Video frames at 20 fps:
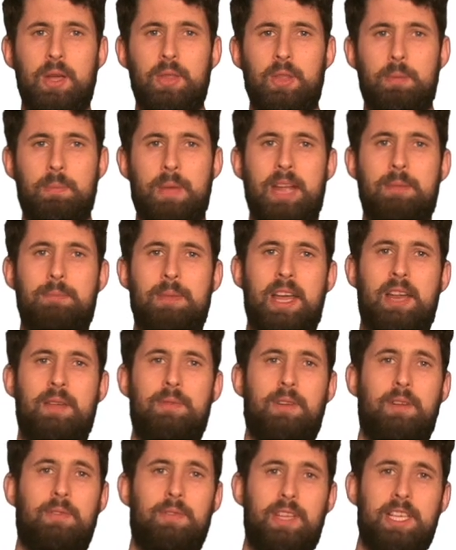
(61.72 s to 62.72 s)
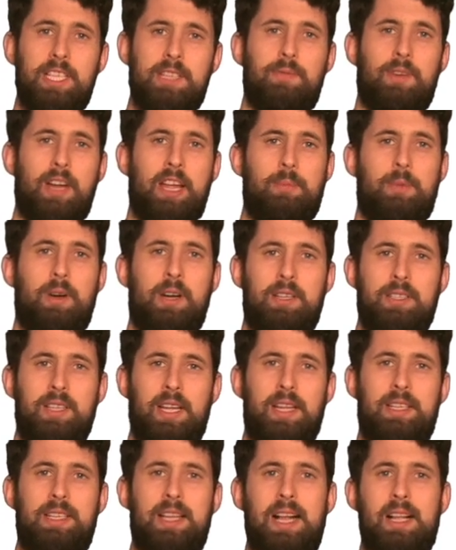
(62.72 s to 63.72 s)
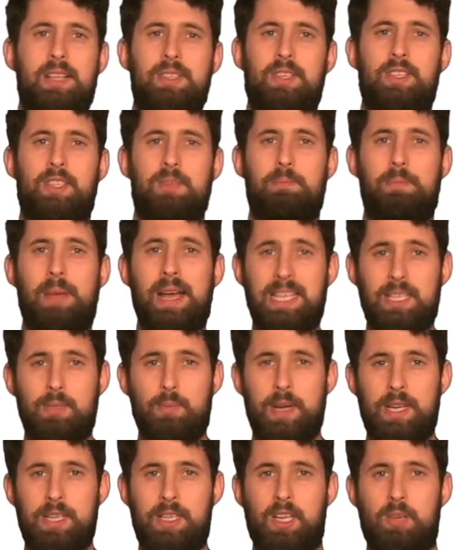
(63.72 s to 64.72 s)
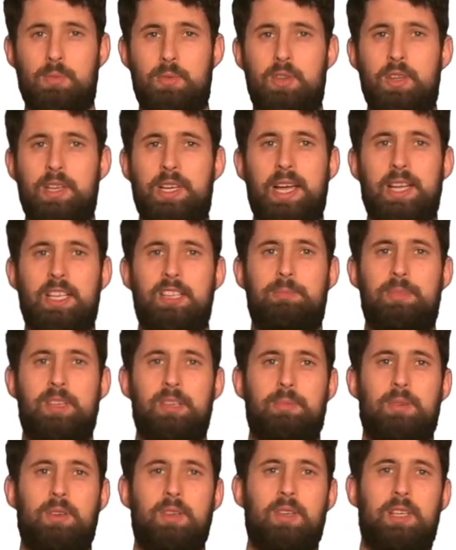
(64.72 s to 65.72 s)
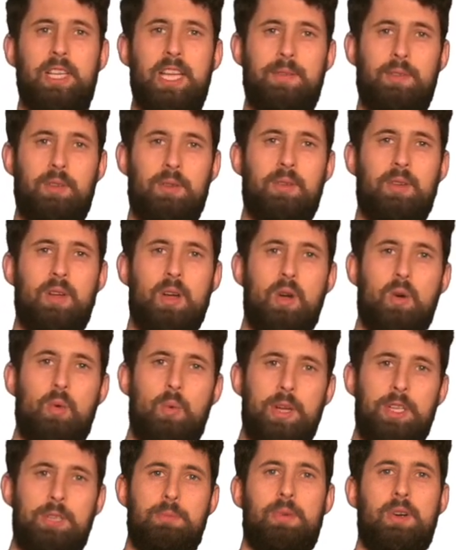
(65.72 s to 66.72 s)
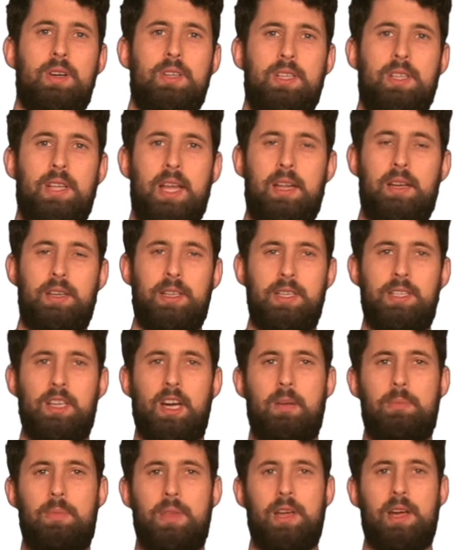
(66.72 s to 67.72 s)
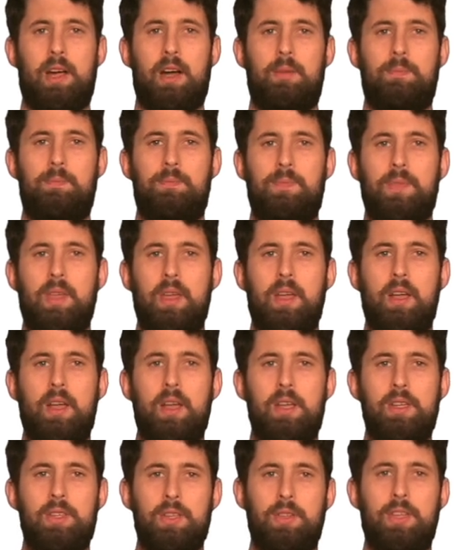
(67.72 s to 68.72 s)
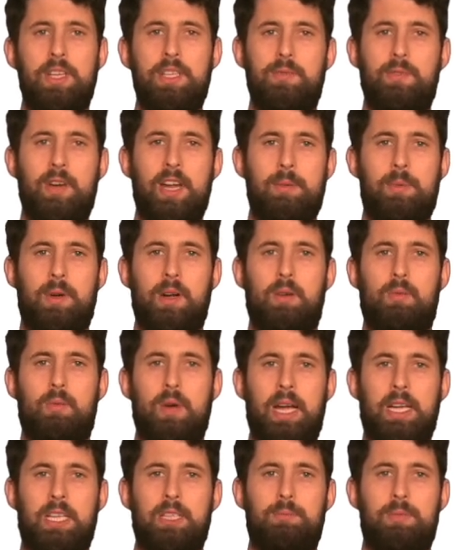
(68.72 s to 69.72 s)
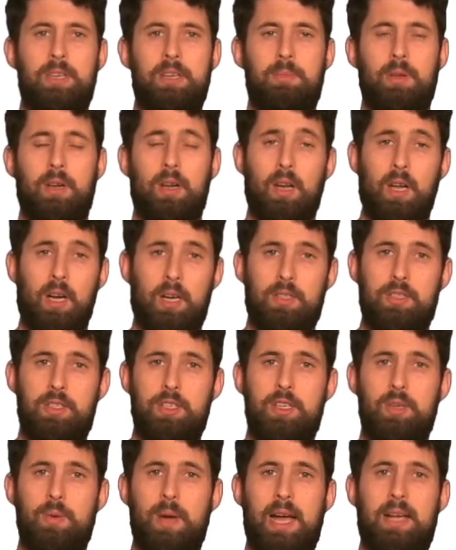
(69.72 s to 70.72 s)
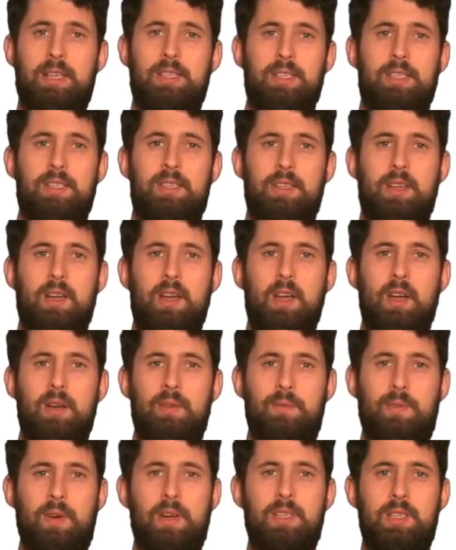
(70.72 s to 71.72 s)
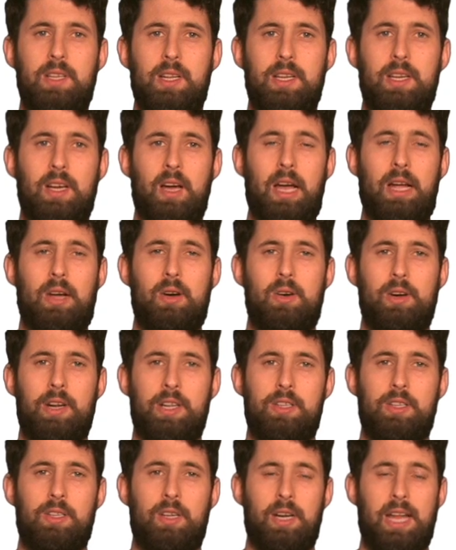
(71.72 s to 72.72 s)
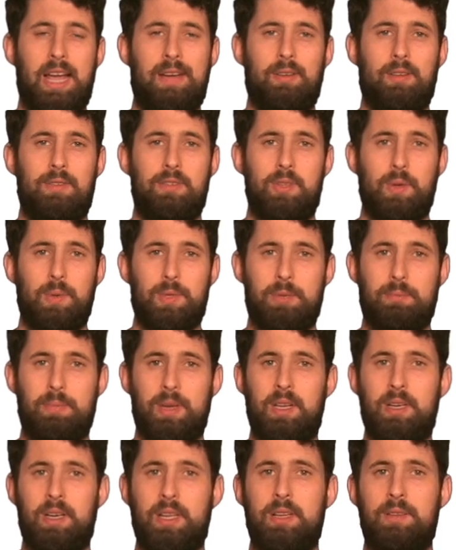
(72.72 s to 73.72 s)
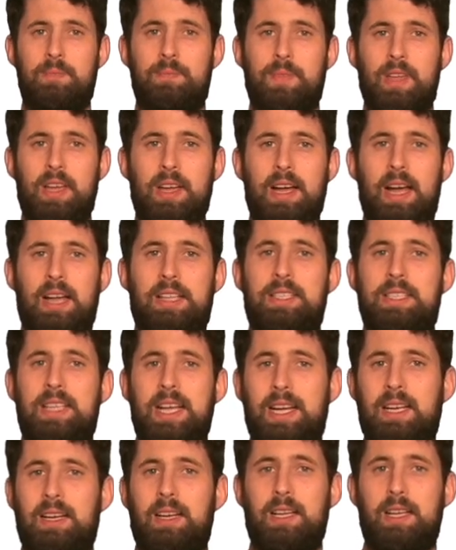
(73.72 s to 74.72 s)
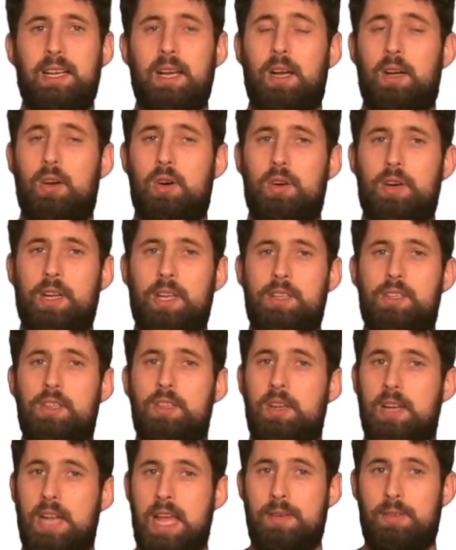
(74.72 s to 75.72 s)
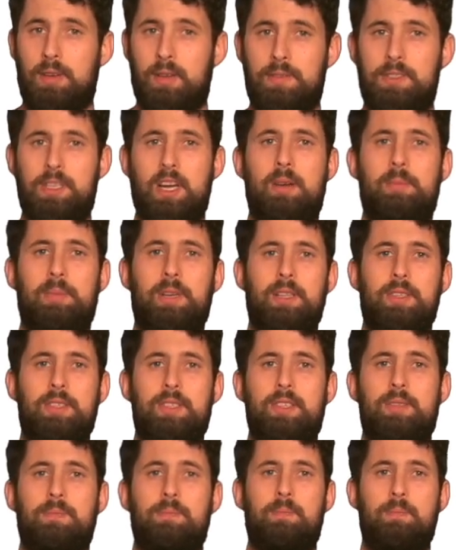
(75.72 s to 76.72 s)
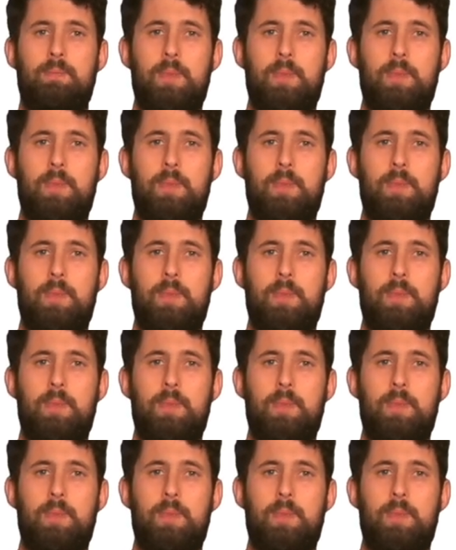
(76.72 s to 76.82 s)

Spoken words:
The main benefit of this framework is that it tells us the best way to communicate to people given which personality type they are. So this framework ranks people along 2 axes. Firstly, according to their level of sociability, and secondly, according to their level of dominance.